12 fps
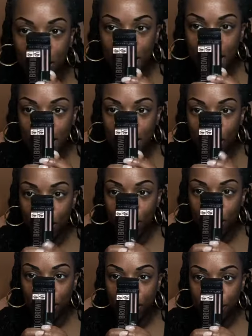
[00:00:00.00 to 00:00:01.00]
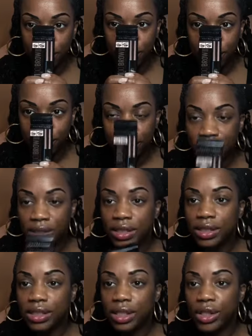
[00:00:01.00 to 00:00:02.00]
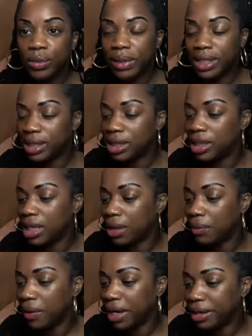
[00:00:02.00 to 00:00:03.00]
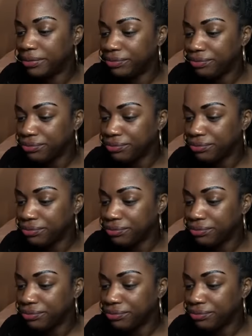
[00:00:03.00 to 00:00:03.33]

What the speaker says: Peel it off. So you basically gotta wait.